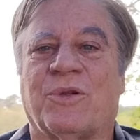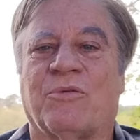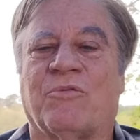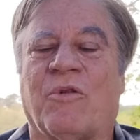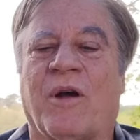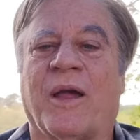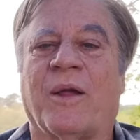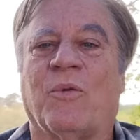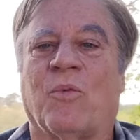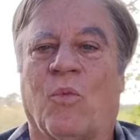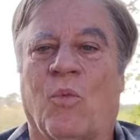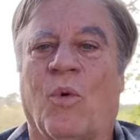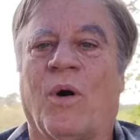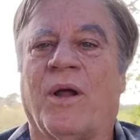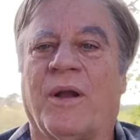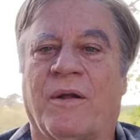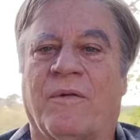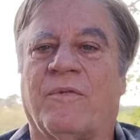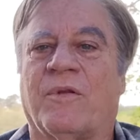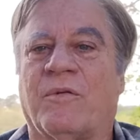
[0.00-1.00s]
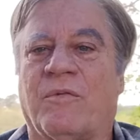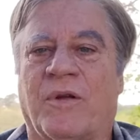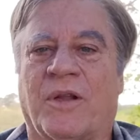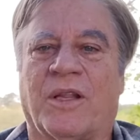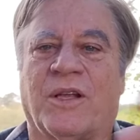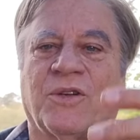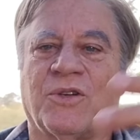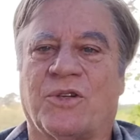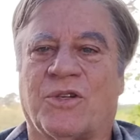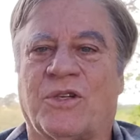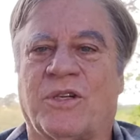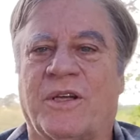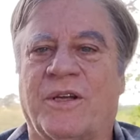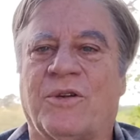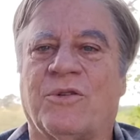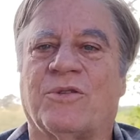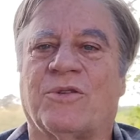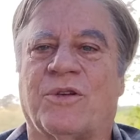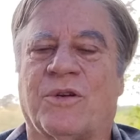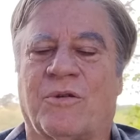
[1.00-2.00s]
the right one of the religious
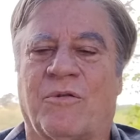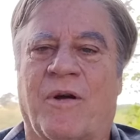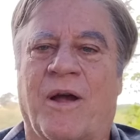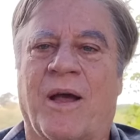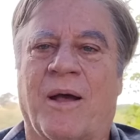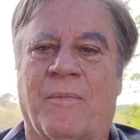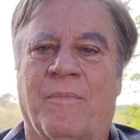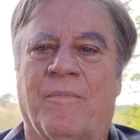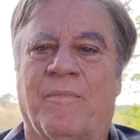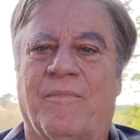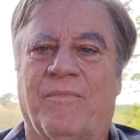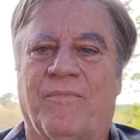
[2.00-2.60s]
leaders to grab.